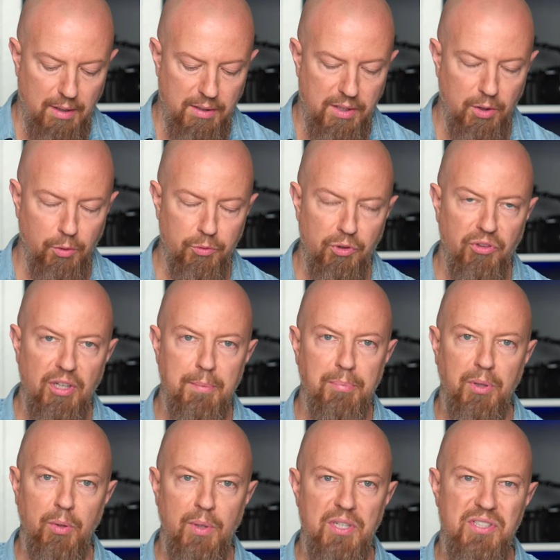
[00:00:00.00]
The UltraSync
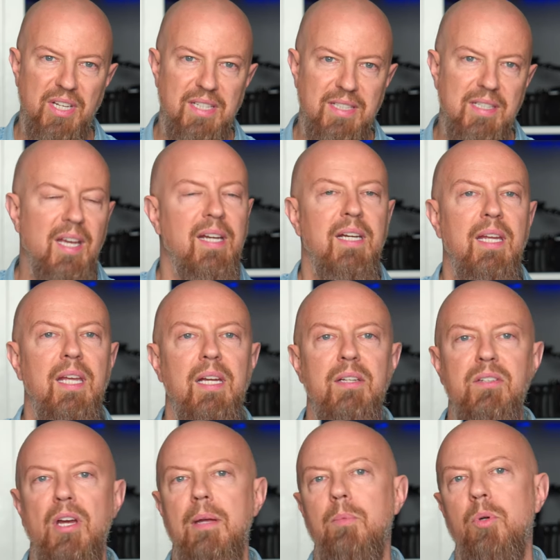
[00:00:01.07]
Blue is a
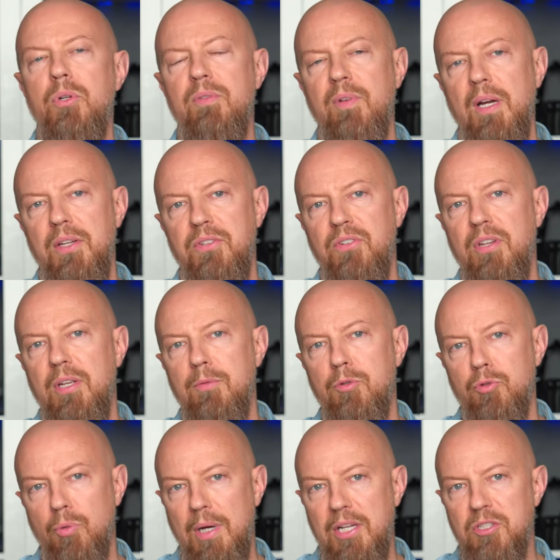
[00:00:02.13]
dedicated timecode device that
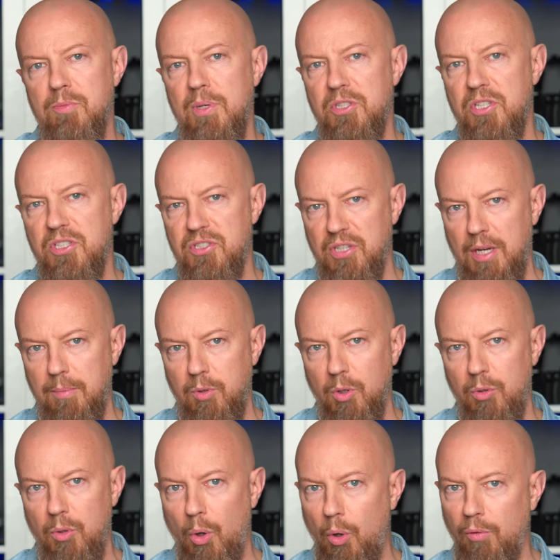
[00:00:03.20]
transmits its
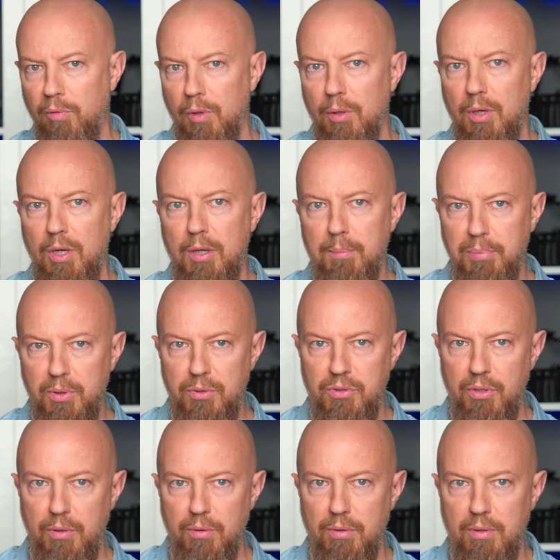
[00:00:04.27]
timecode over
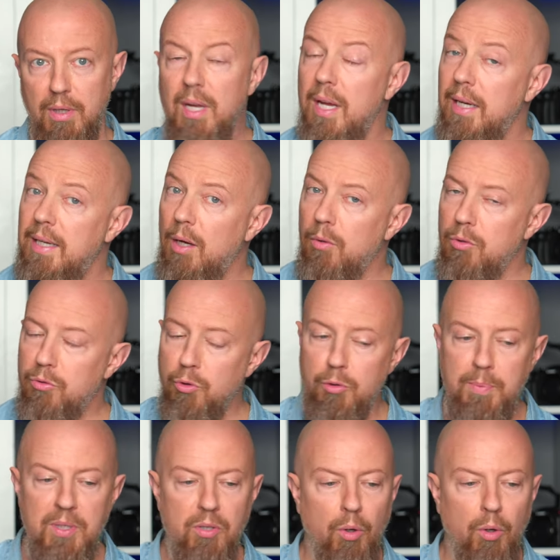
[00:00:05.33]
Bluetooth. Now, truth be